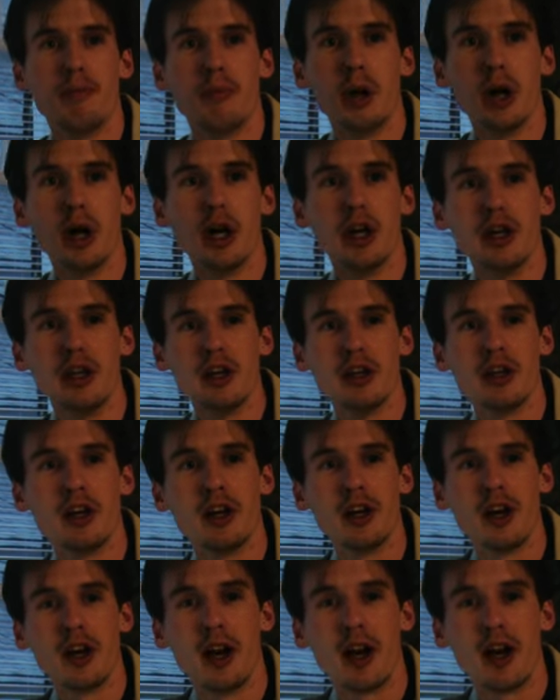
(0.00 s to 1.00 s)
but
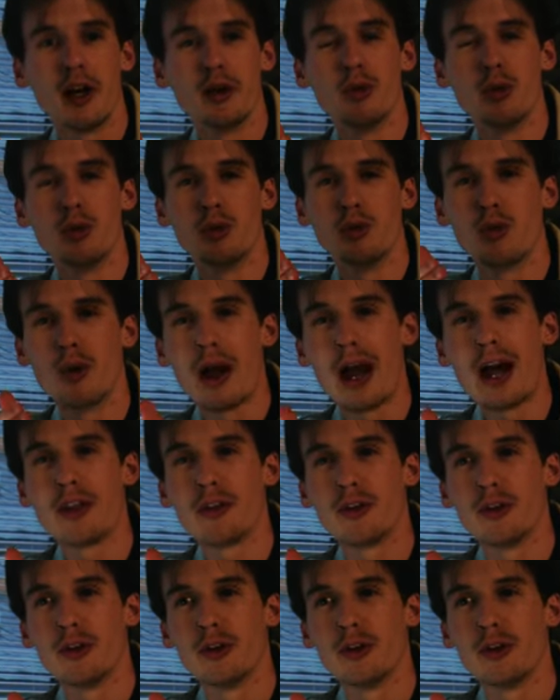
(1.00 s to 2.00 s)
I would
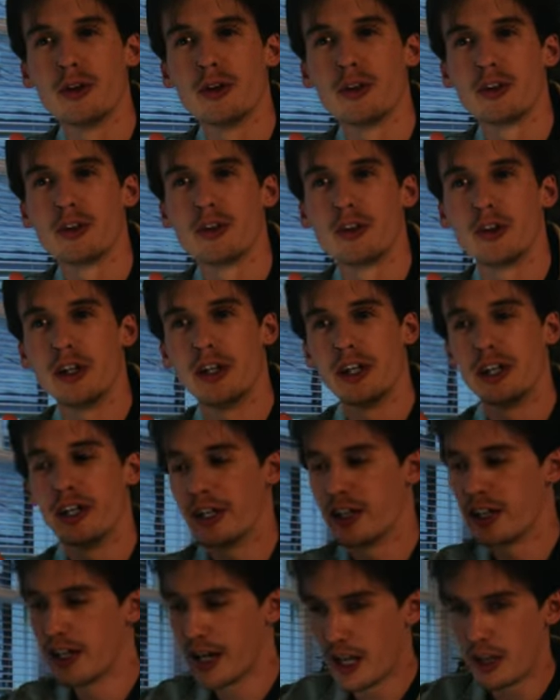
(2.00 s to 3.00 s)
rather
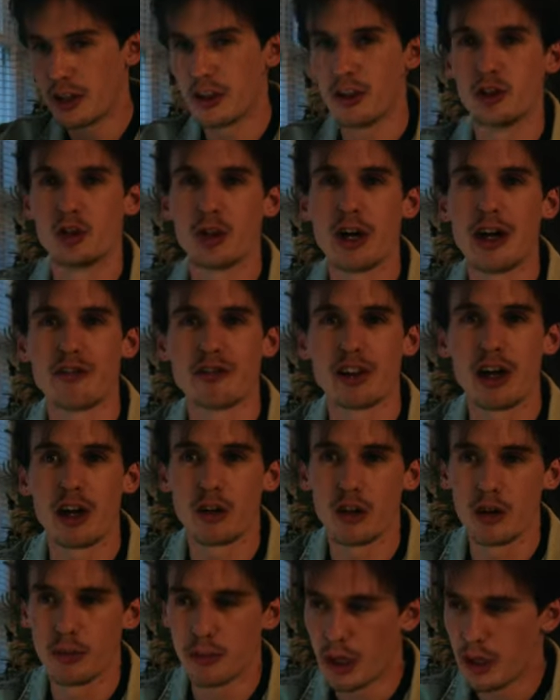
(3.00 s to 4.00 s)
get the draft
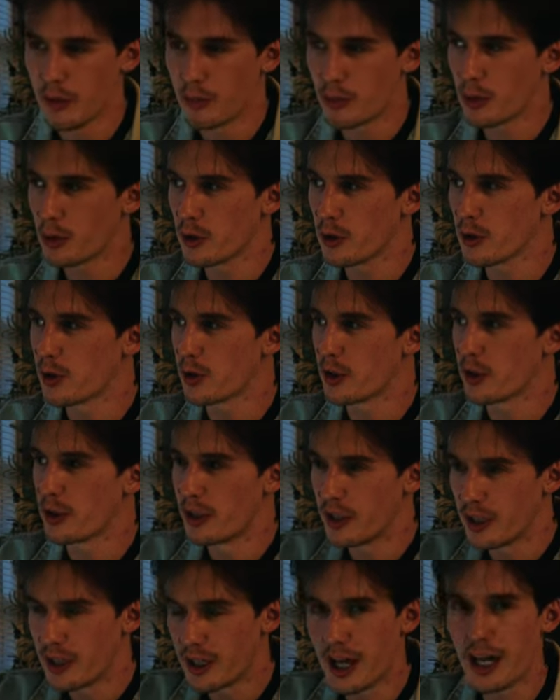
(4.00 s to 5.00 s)
out on paper,
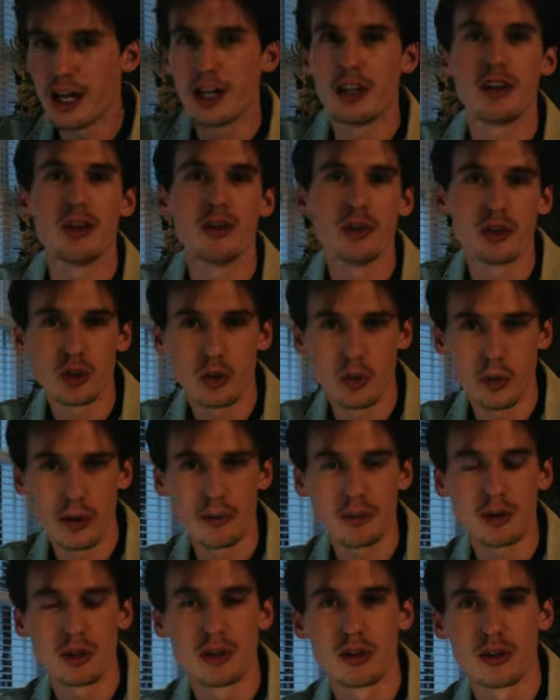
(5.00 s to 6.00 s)
get the
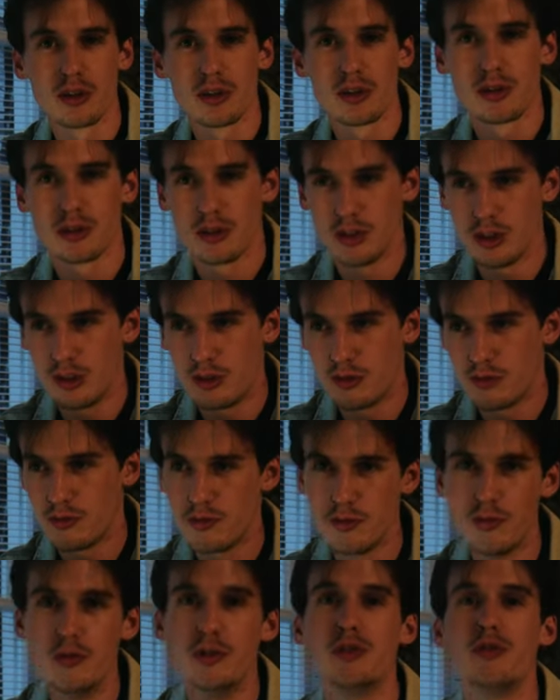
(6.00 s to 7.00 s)
script
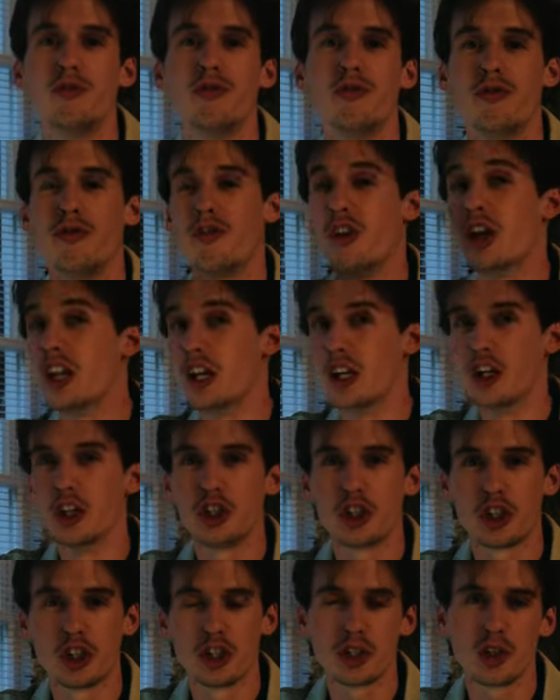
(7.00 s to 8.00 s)

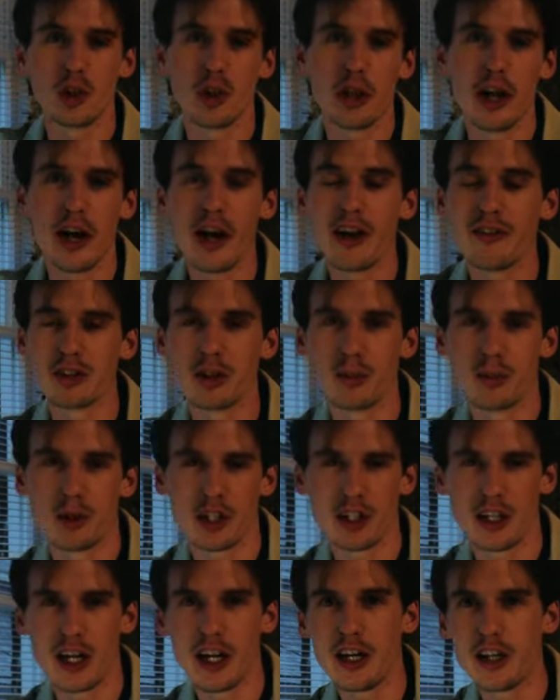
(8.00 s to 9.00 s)
finished so that I have
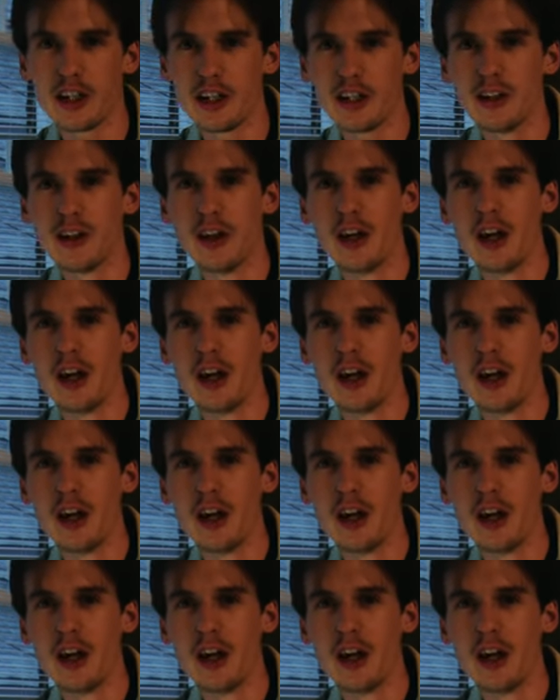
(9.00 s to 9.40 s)
something to edit,